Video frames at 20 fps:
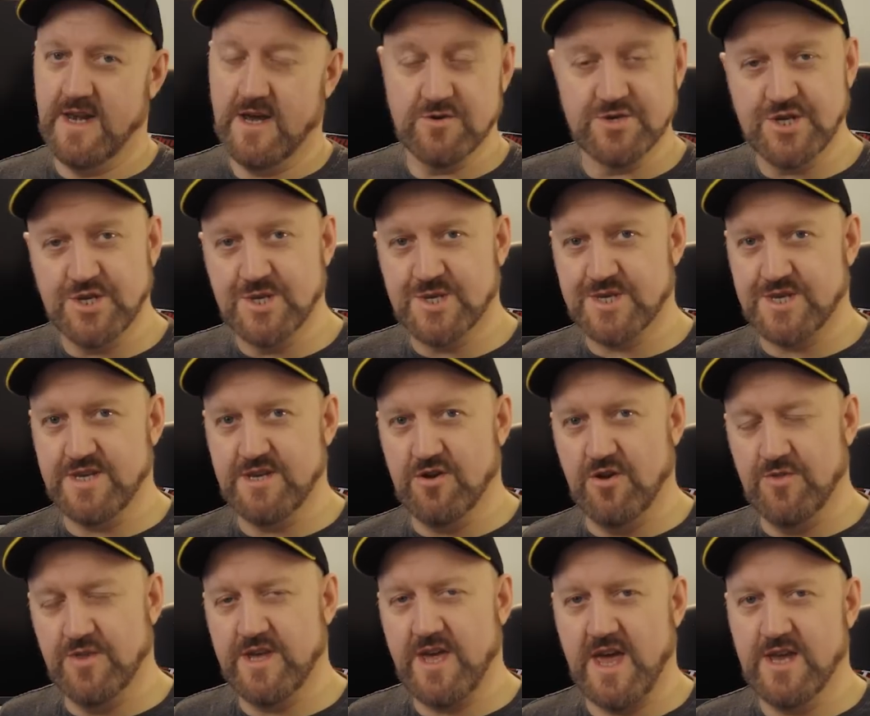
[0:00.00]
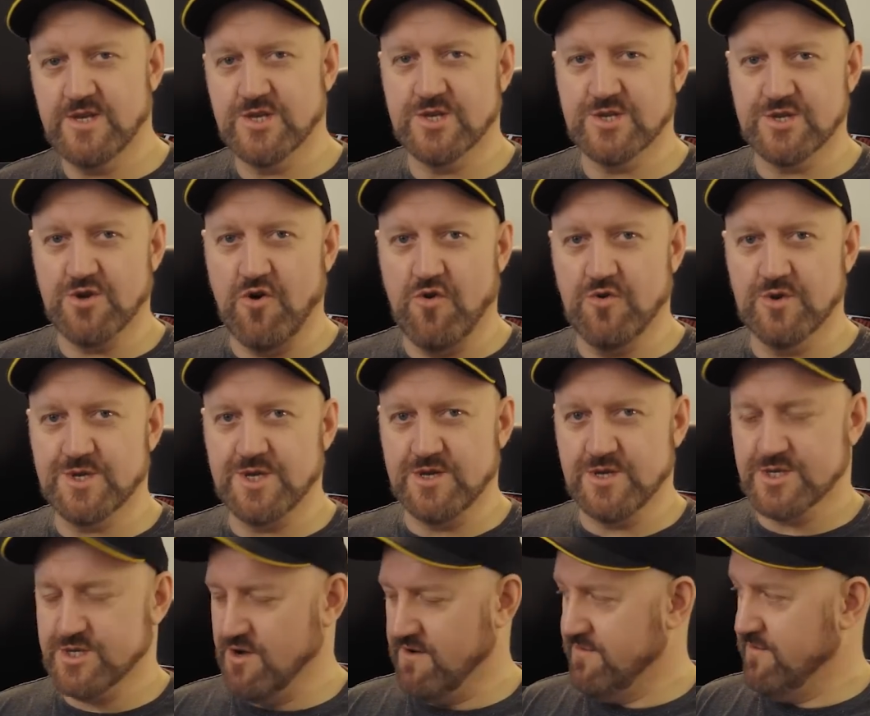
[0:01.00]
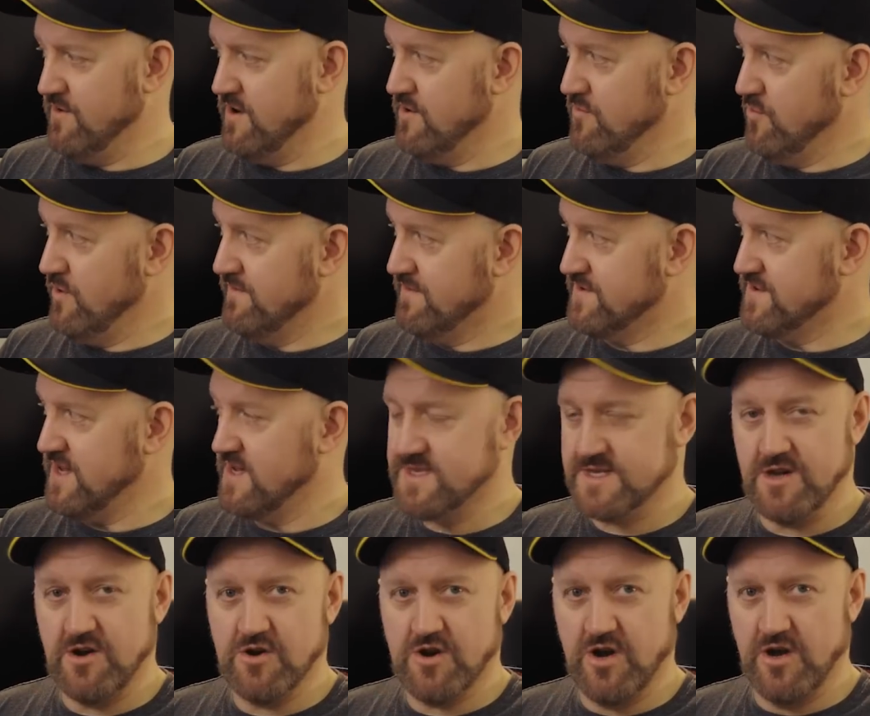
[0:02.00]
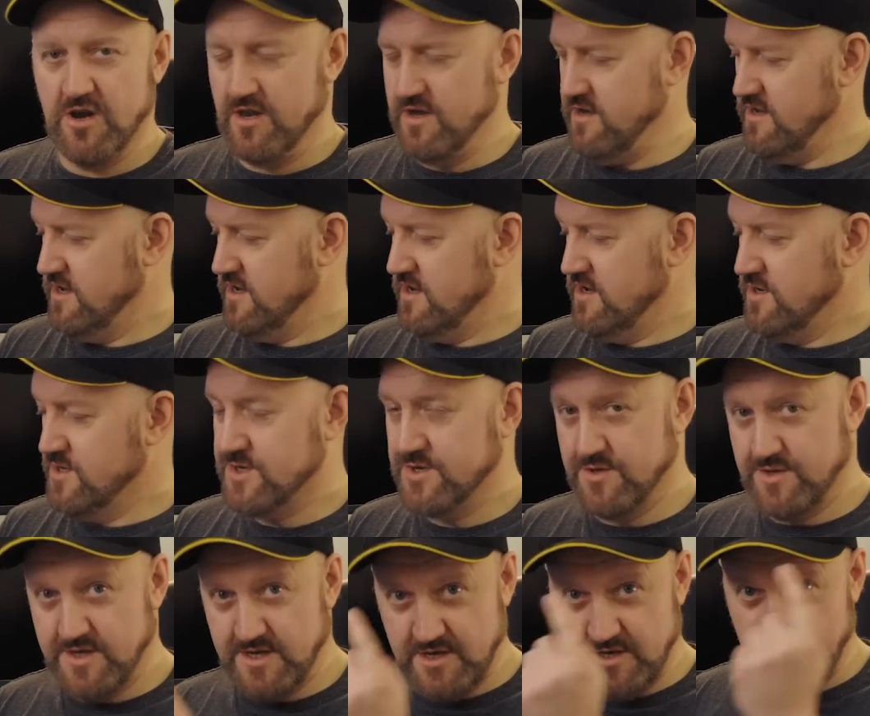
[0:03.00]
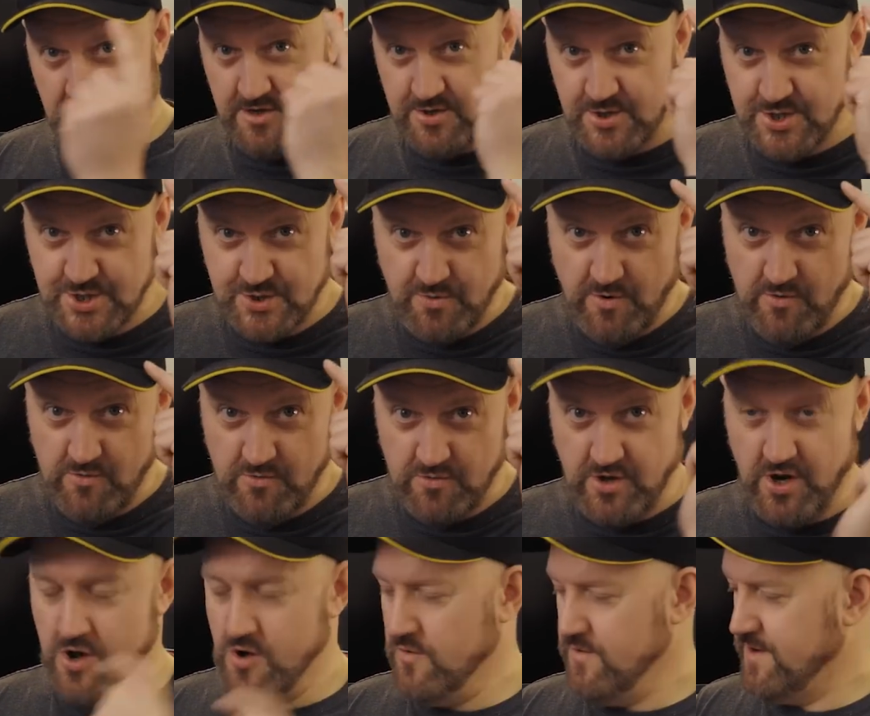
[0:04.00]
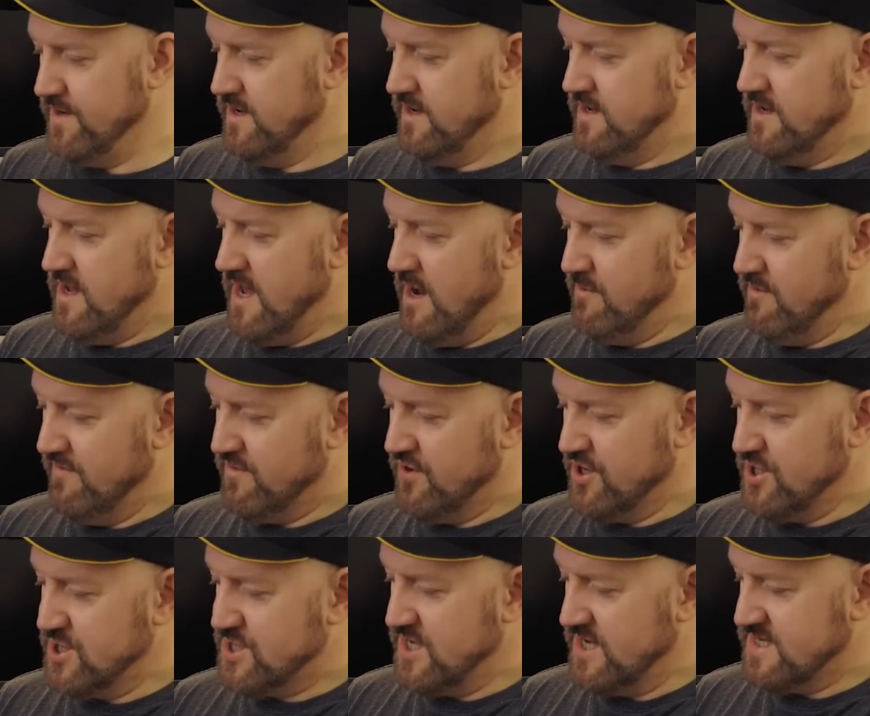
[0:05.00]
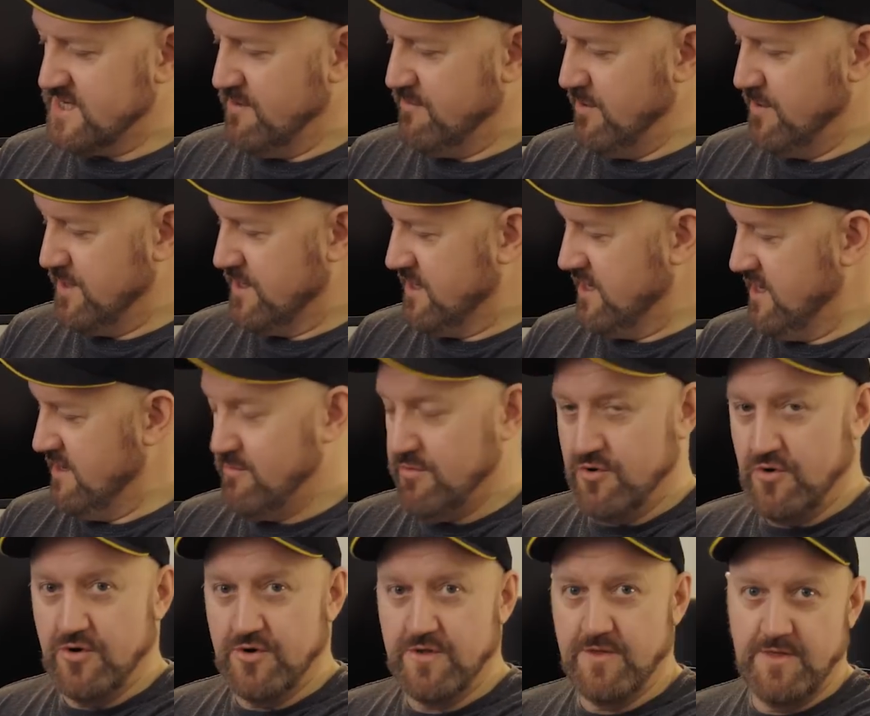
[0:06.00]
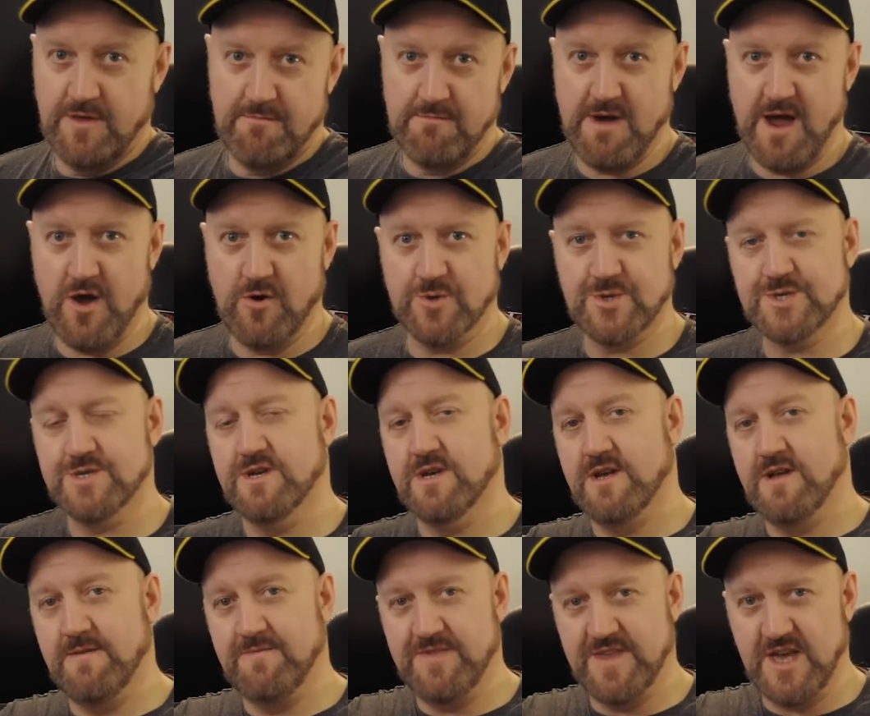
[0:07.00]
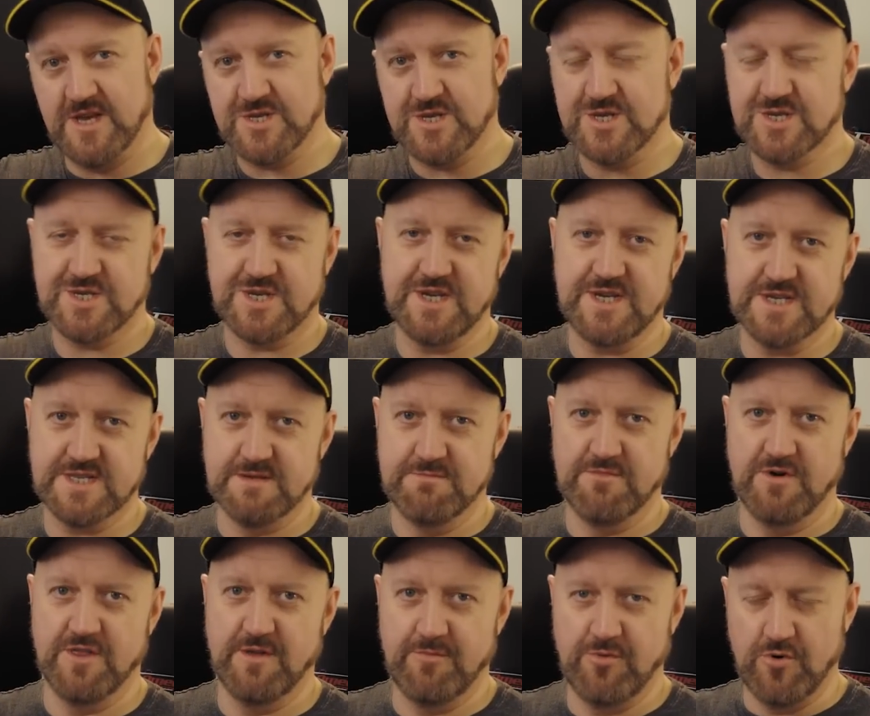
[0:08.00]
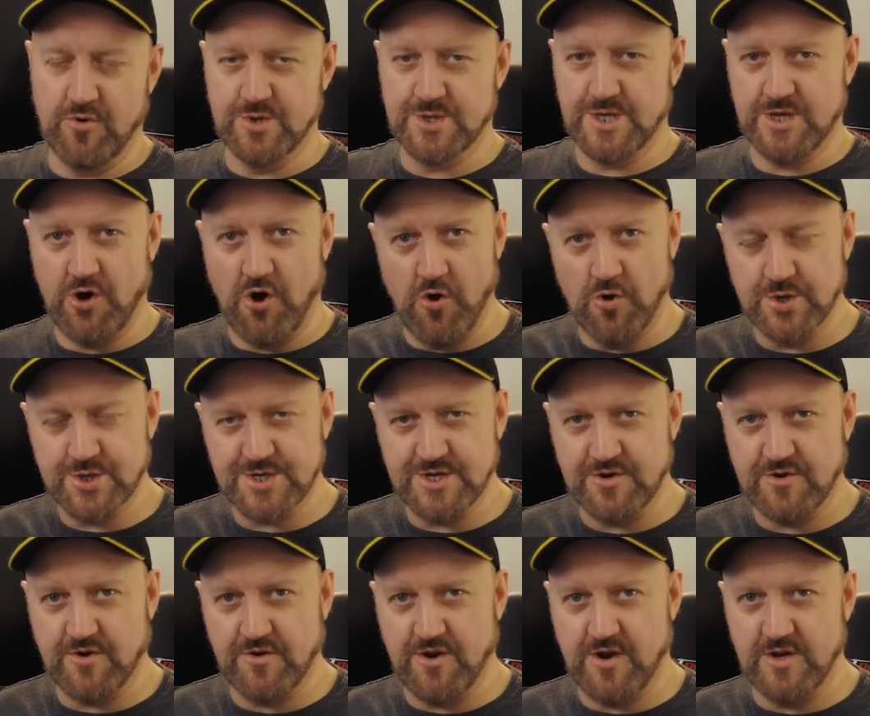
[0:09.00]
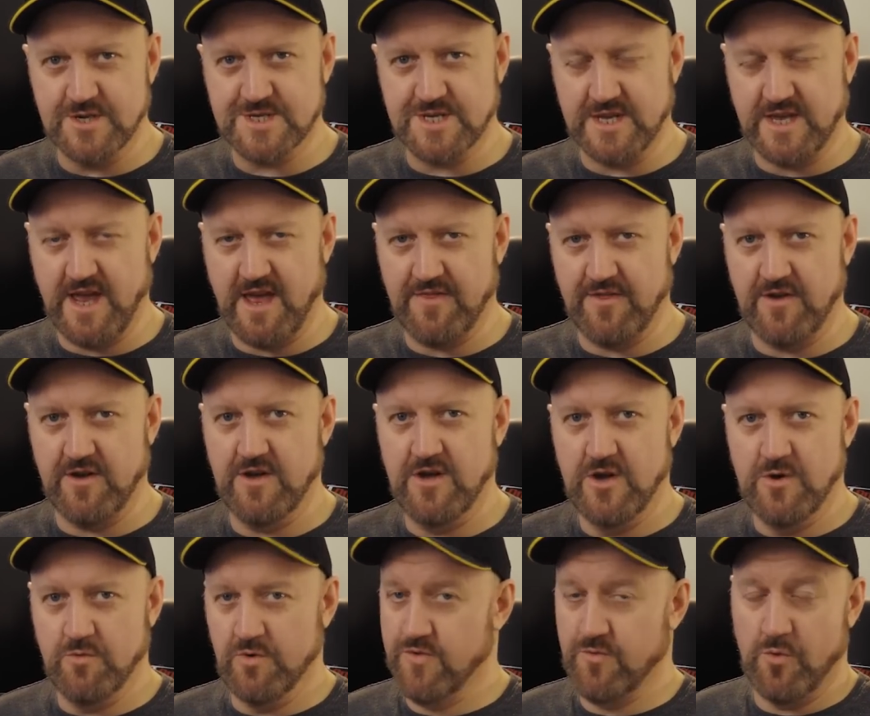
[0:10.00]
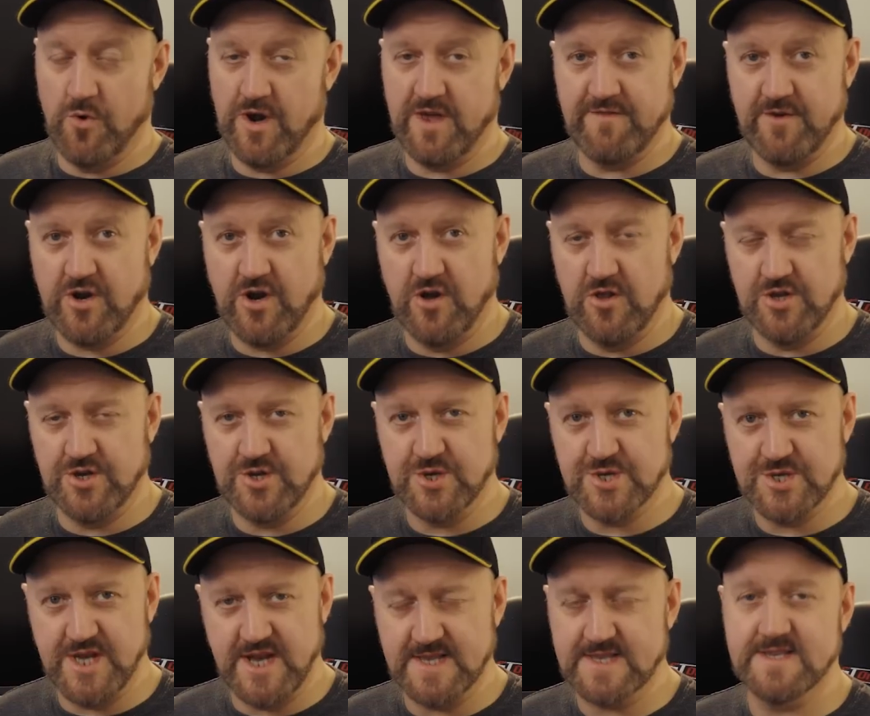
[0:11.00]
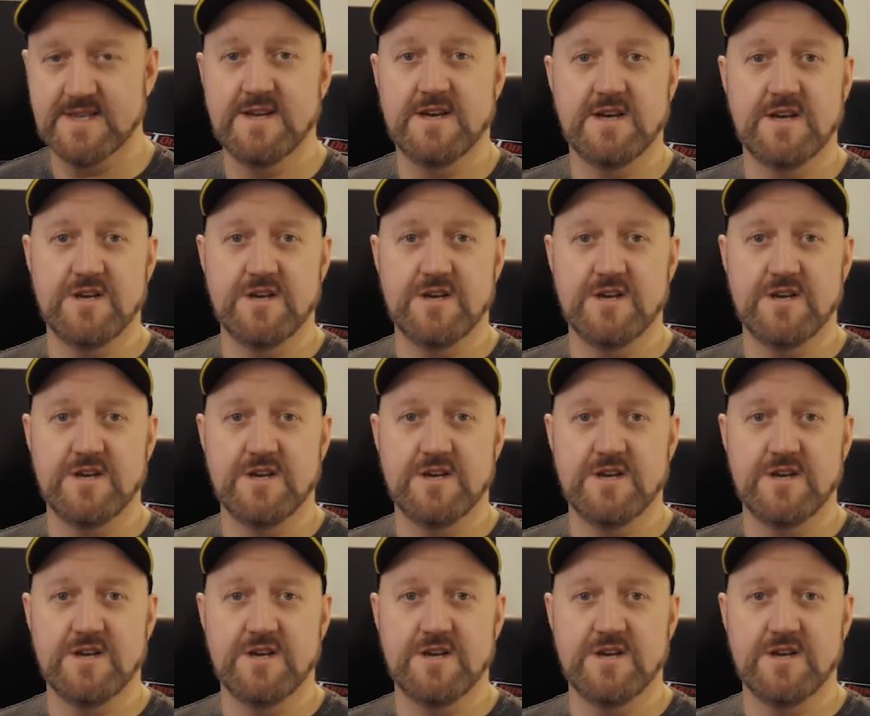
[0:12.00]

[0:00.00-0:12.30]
Now as you can see on the ASUS AuraSync software, we've set our colour to the squirrel gold, and we've got it set up on the keyboard, the mouse, the SSDs, the motherboards. They all synchronise together with whatever colour you set.